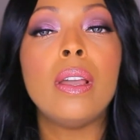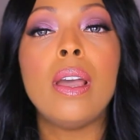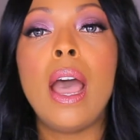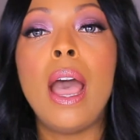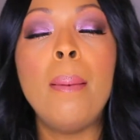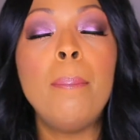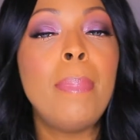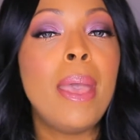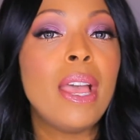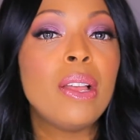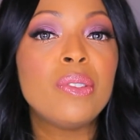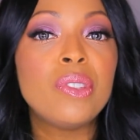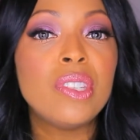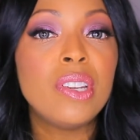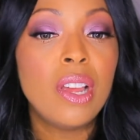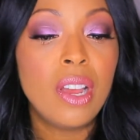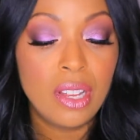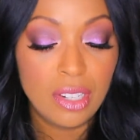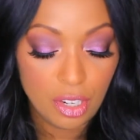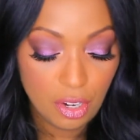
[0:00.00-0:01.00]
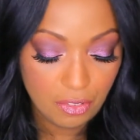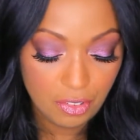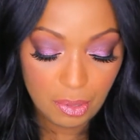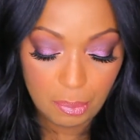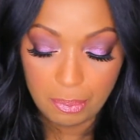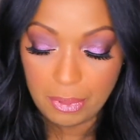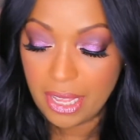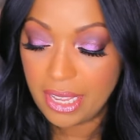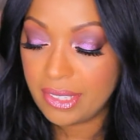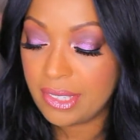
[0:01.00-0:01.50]
I'm bouncing all over
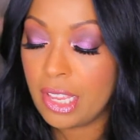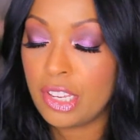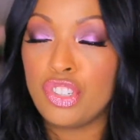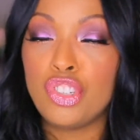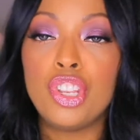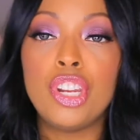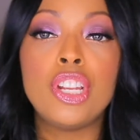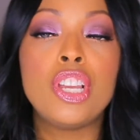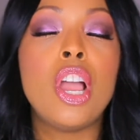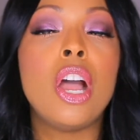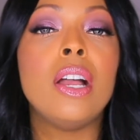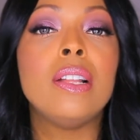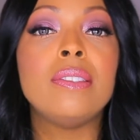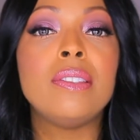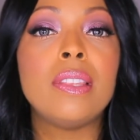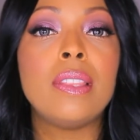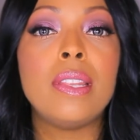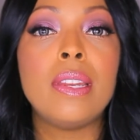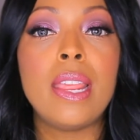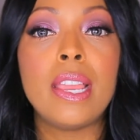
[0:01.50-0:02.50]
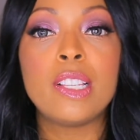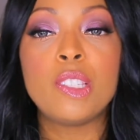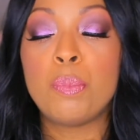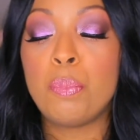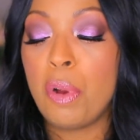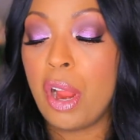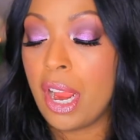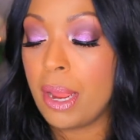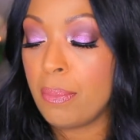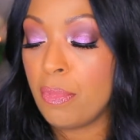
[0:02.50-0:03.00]
the place. I should have gone to the
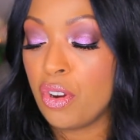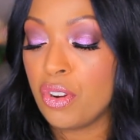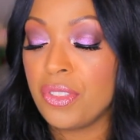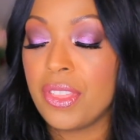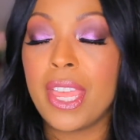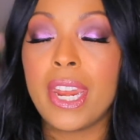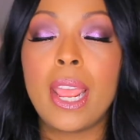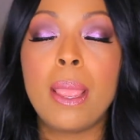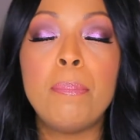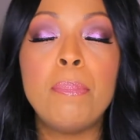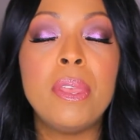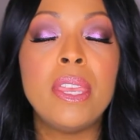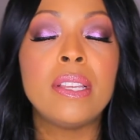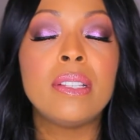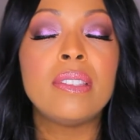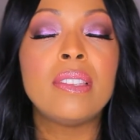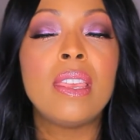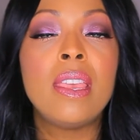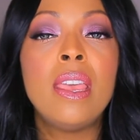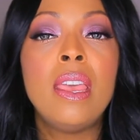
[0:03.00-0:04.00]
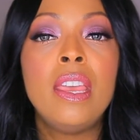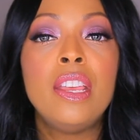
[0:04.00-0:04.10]
next primer that I picked